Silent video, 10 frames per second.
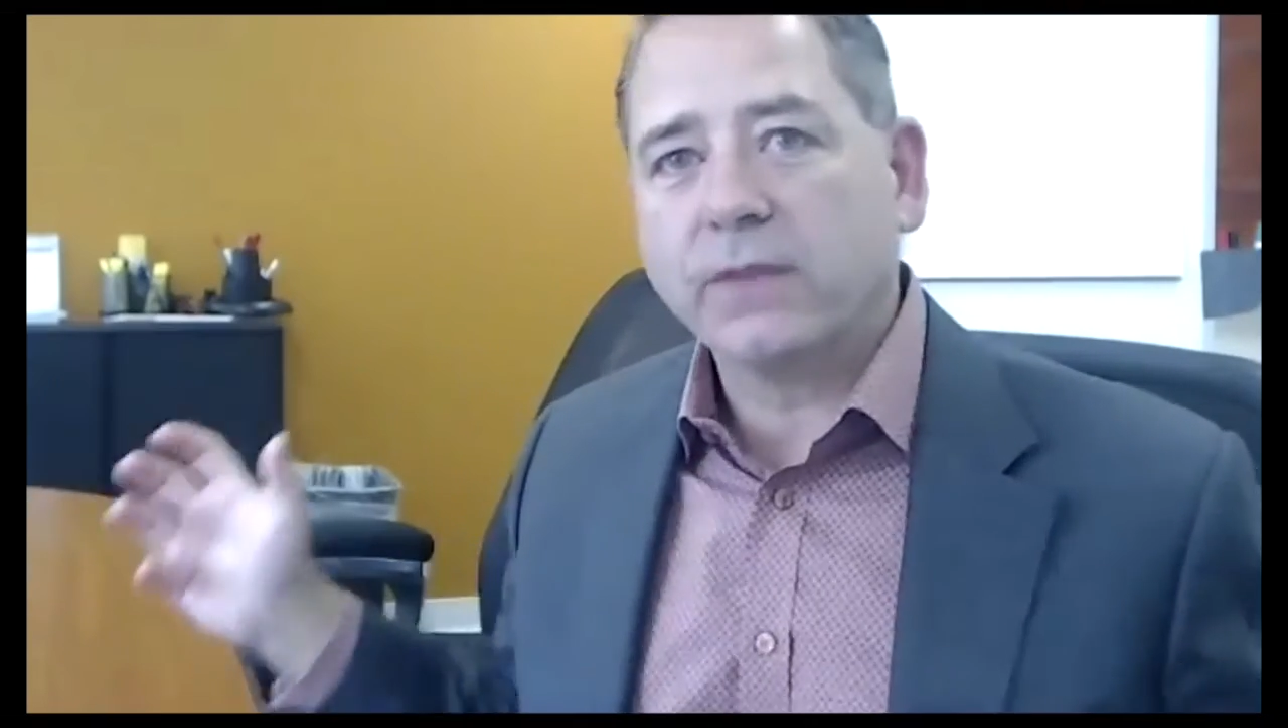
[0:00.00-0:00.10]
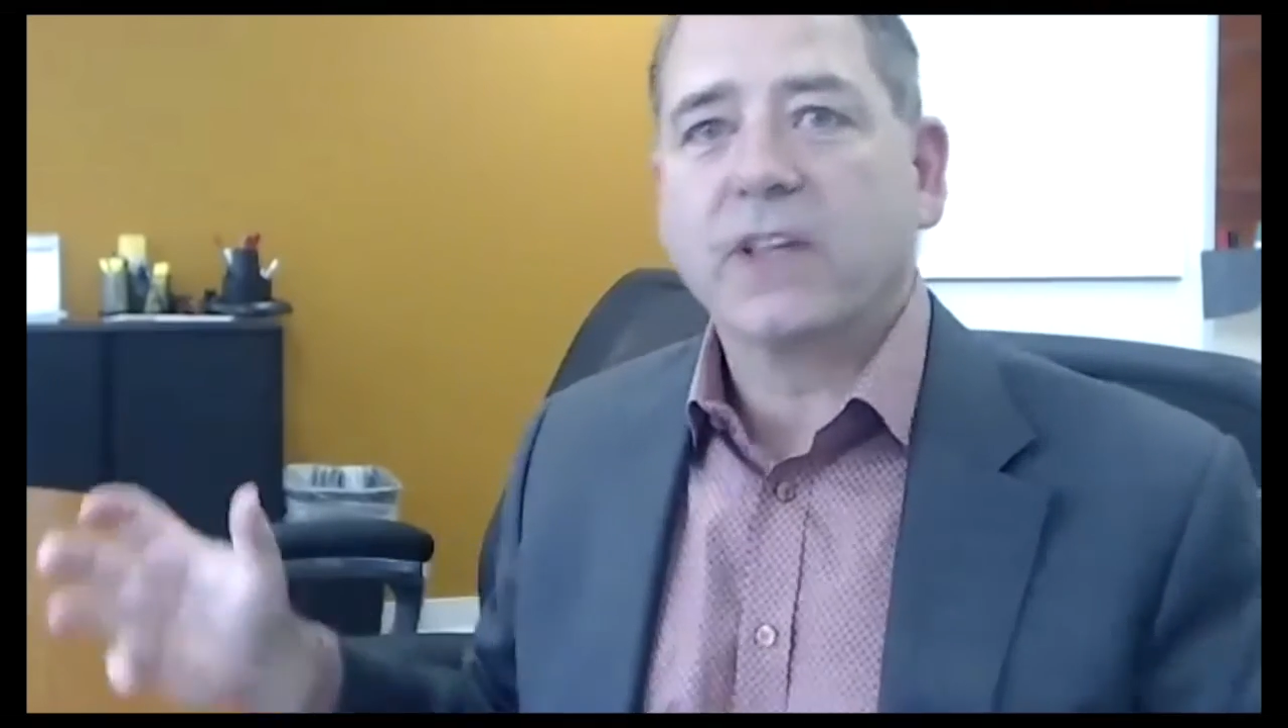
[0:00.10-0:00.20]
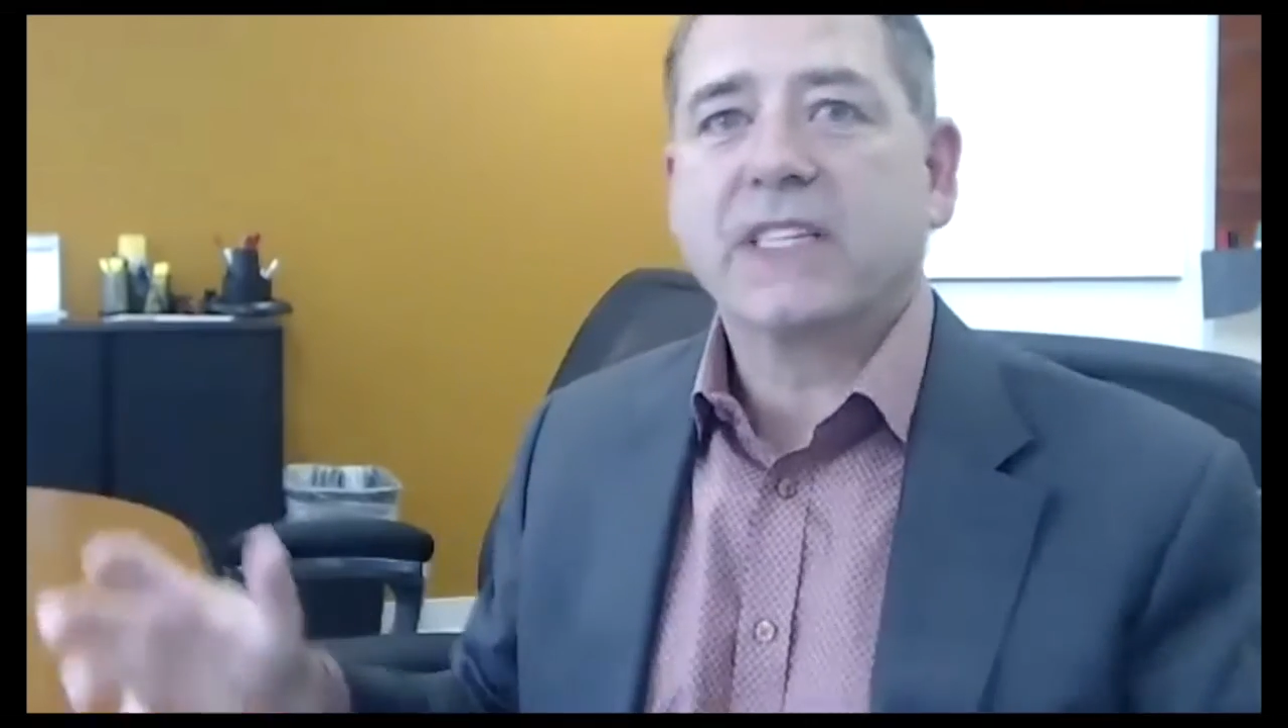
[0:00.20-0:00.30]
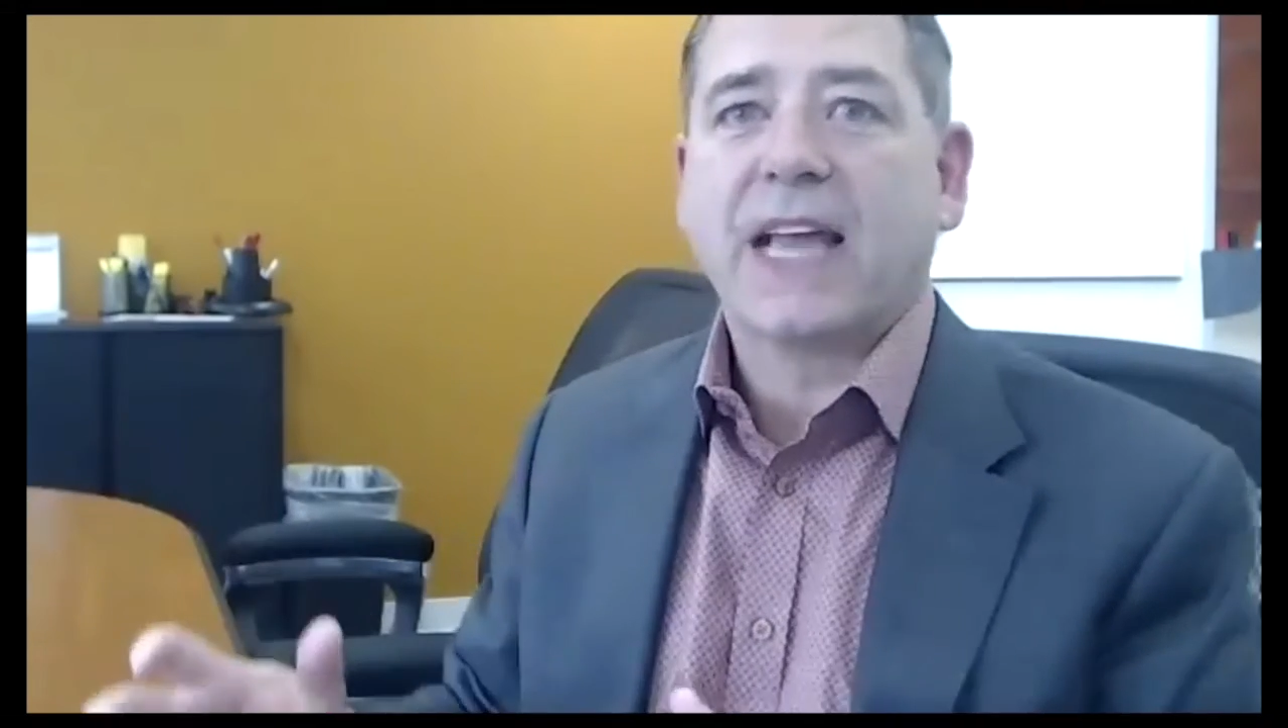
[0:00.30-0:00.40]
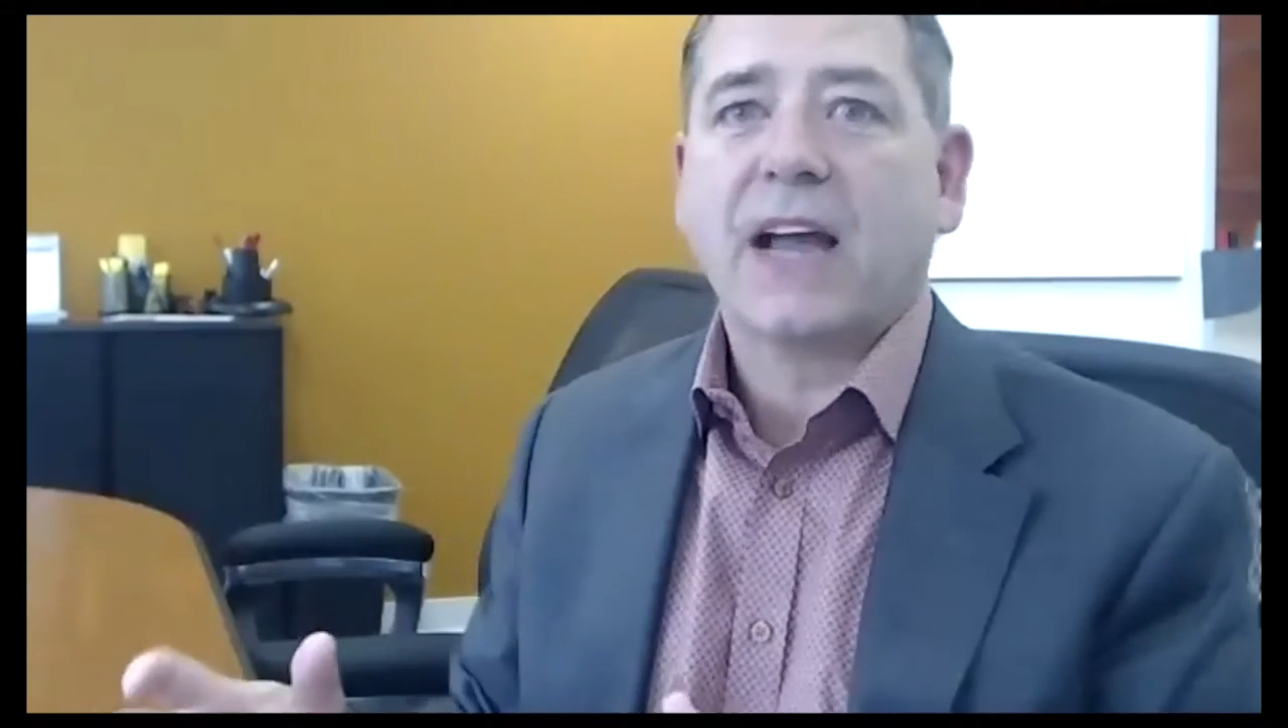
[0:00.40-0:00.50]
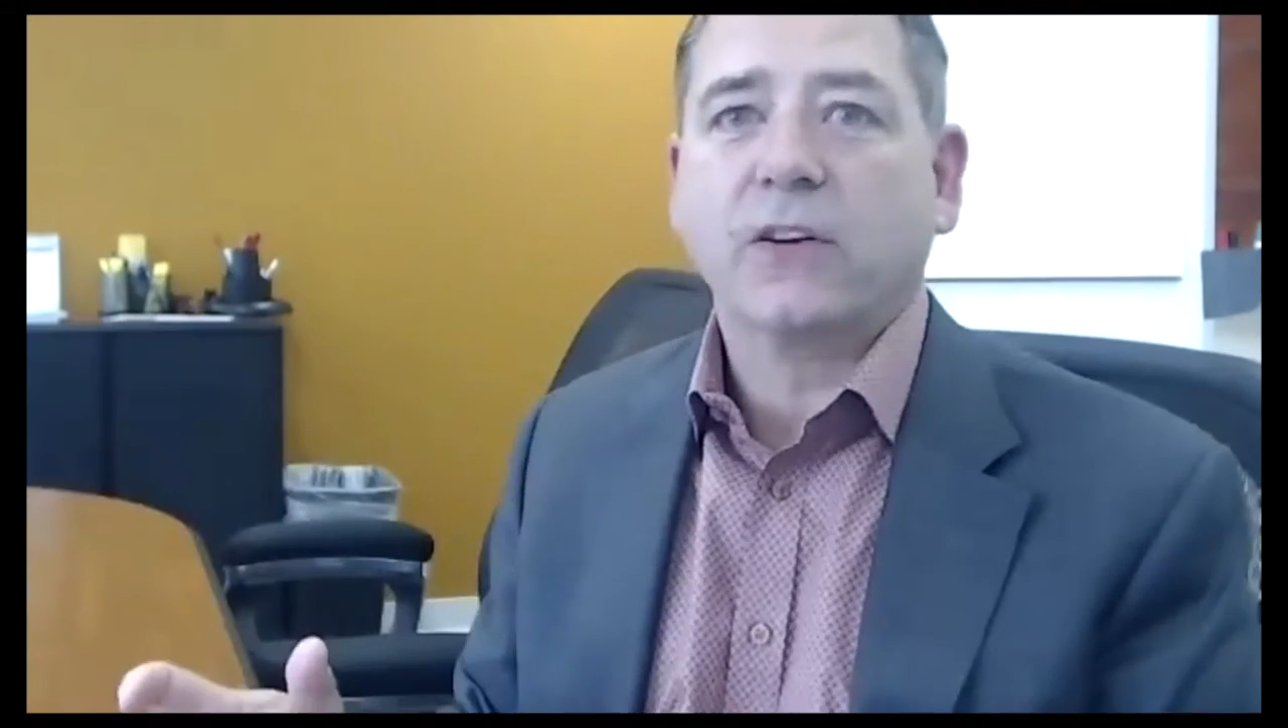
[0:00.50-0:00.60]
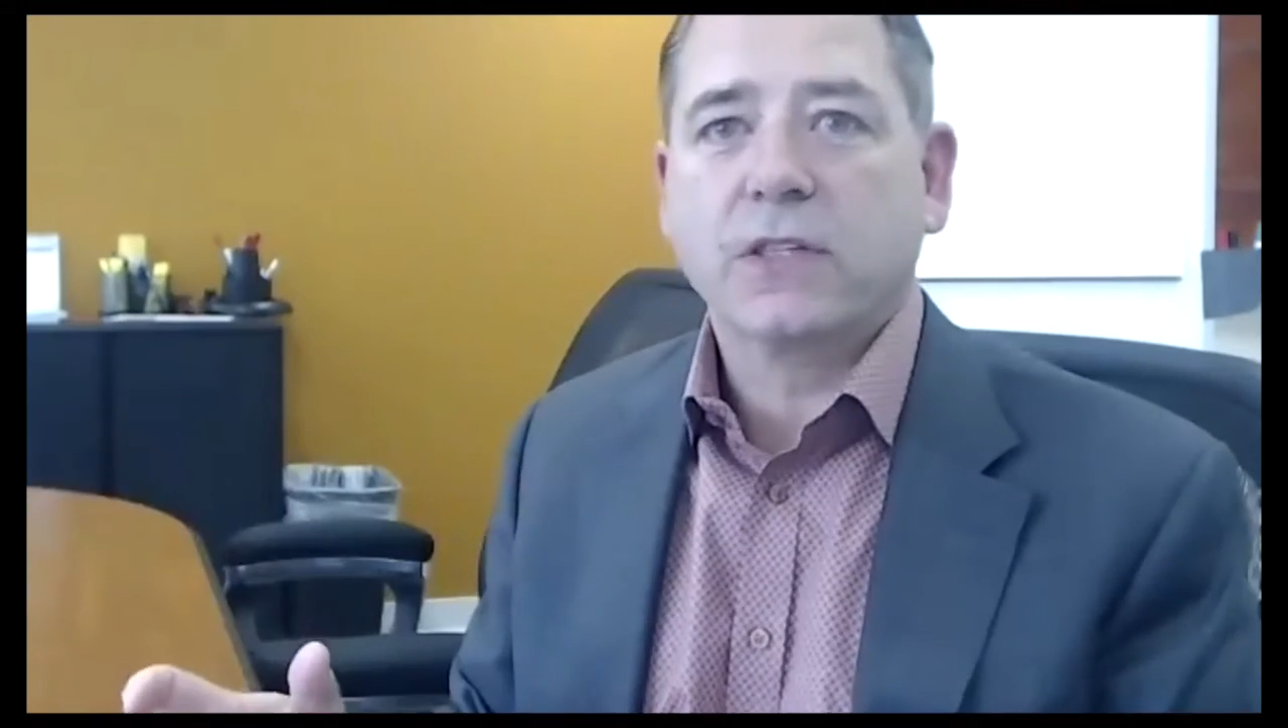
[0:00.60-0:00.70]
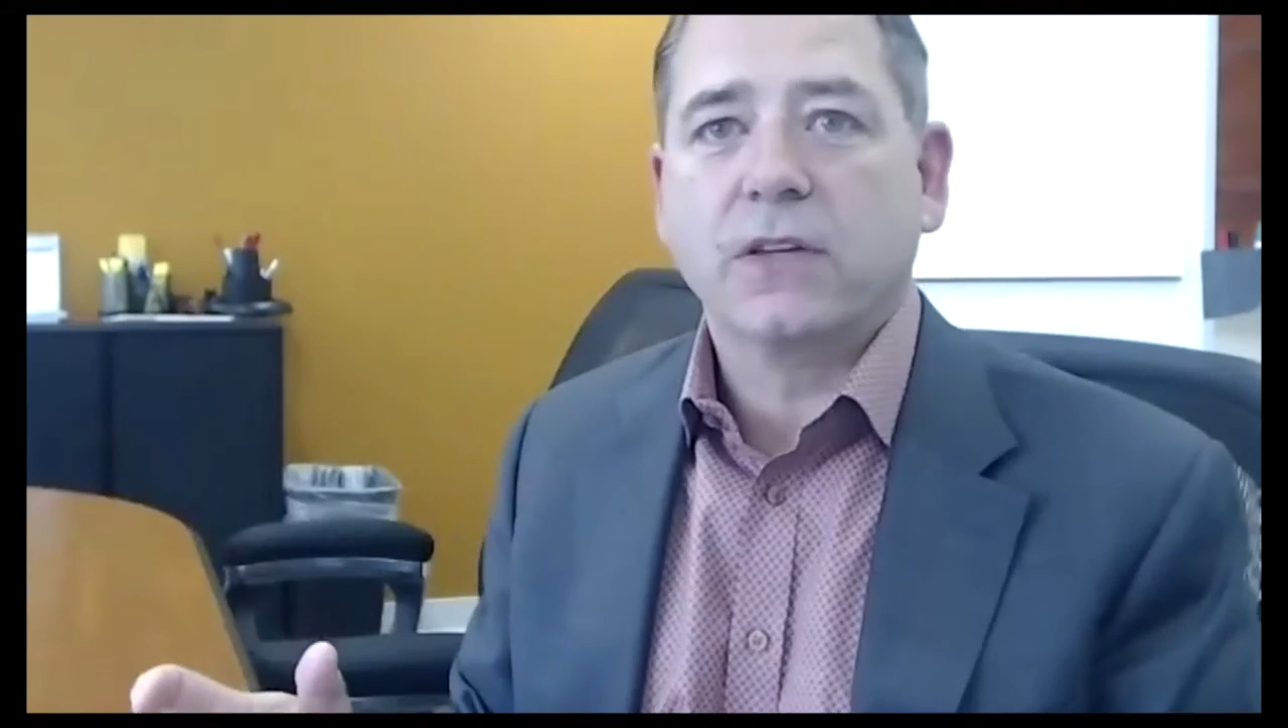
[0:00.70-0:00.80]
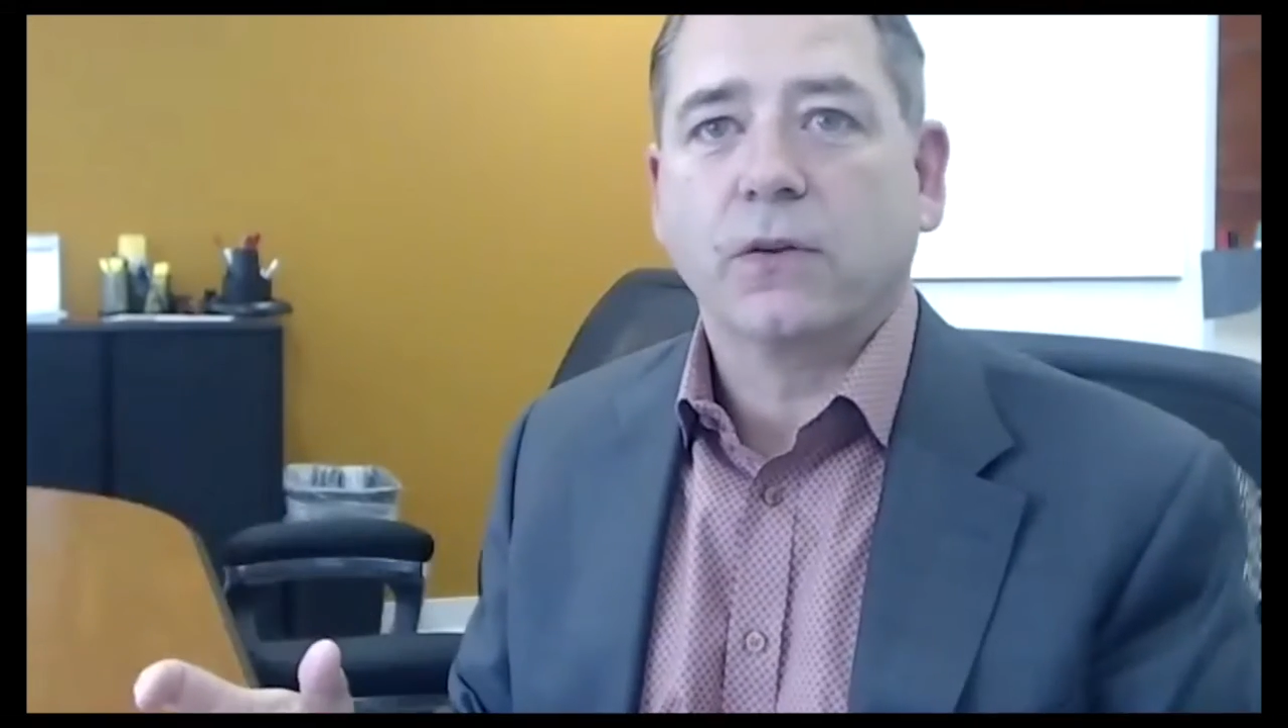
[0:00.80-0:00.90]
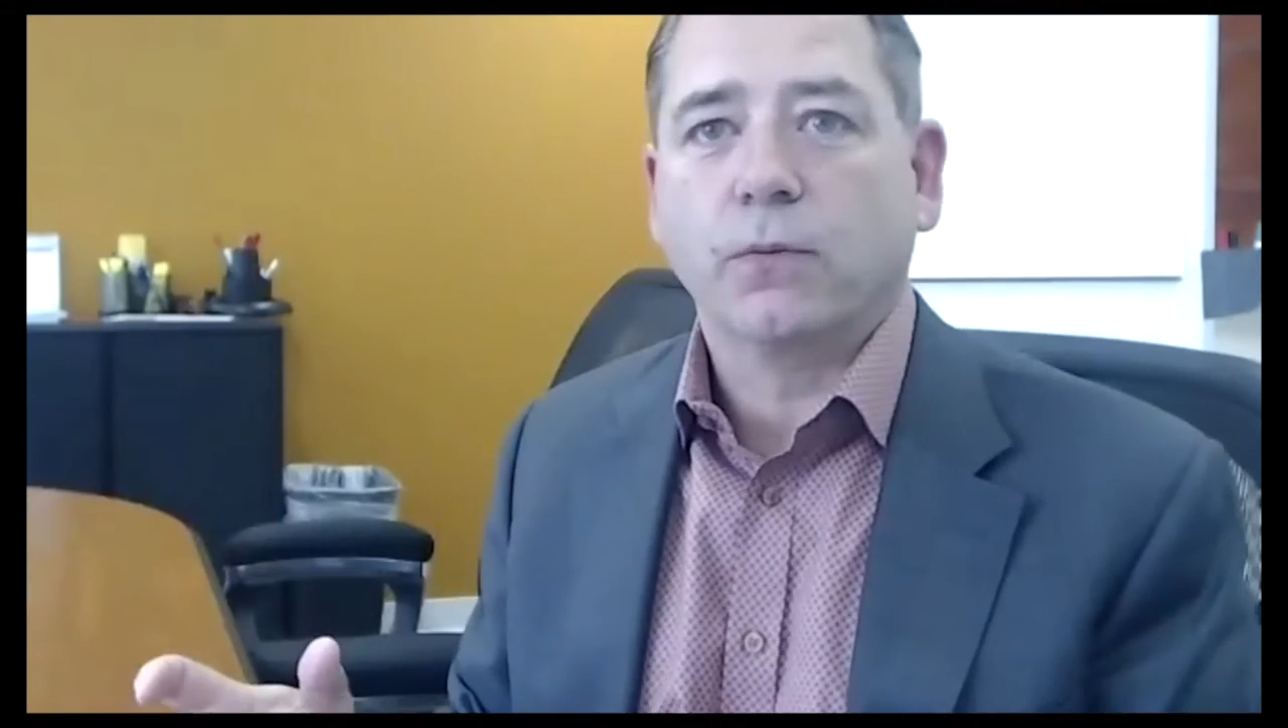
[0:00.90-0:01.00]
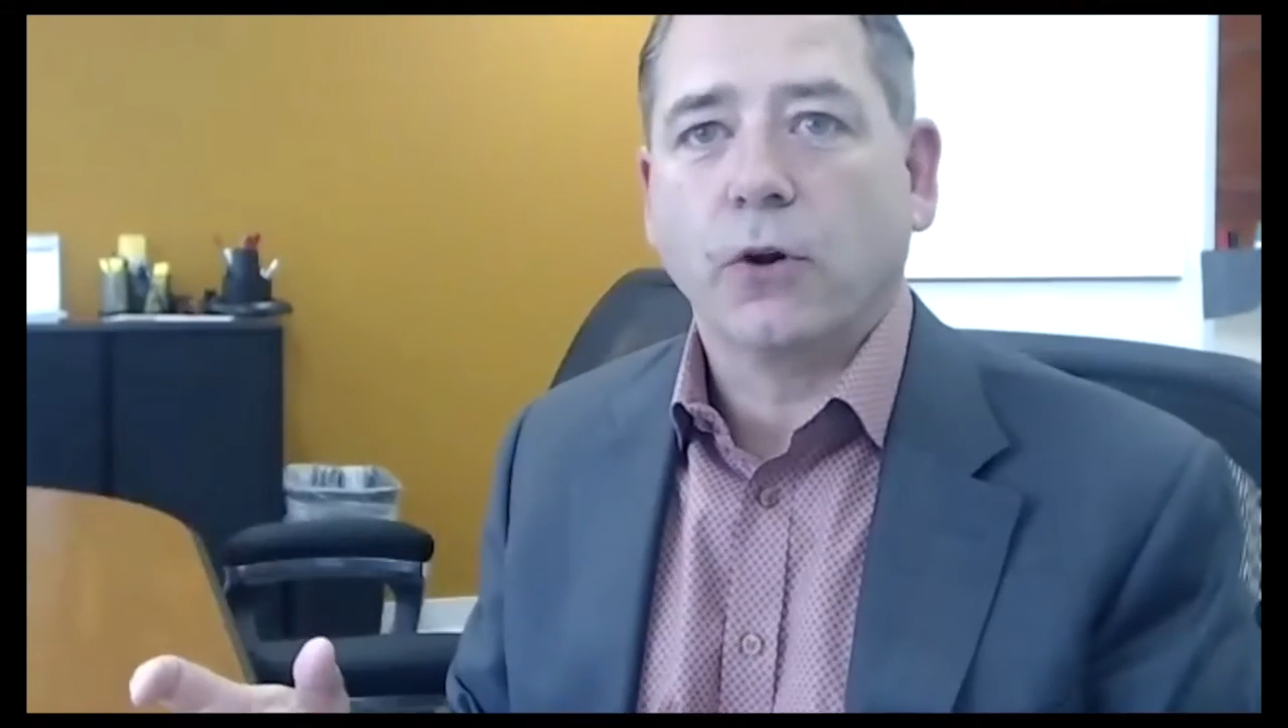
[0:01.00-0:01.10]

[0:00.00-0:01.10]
of the sounds in the